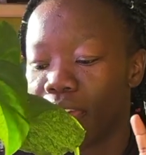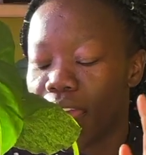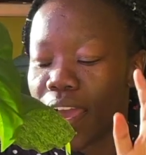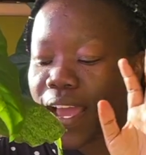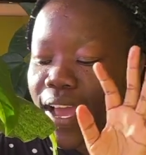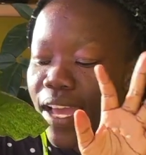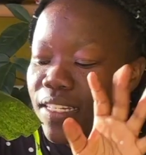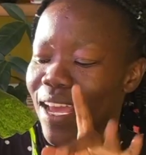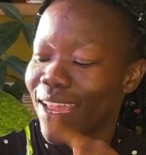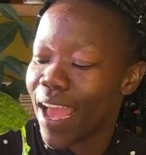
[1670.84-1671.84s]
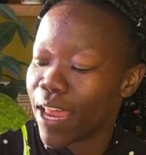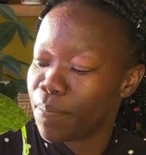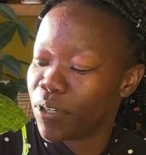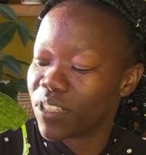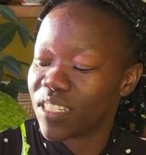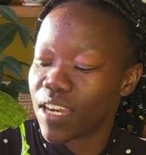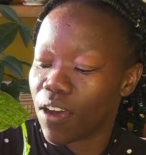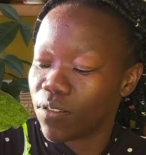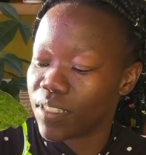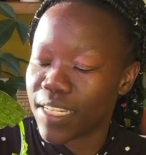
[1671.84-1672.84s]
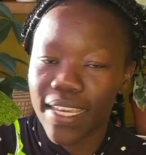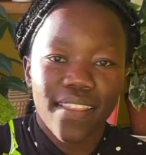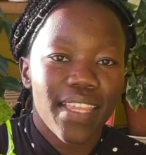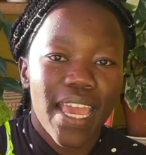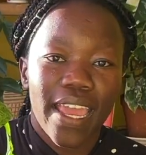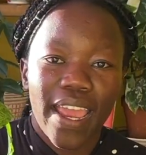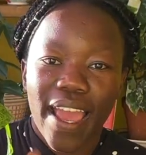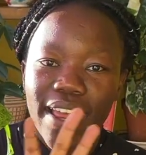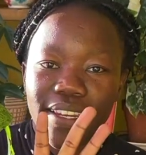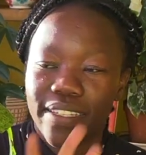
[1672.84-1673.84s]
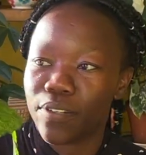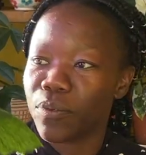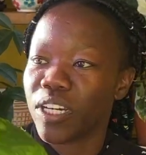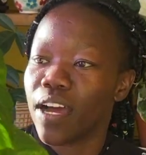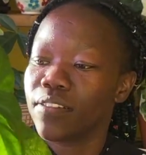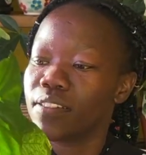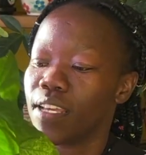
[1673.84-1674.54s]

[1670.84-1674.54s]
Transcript: And I had put a dowel stick in there and it didn't work out.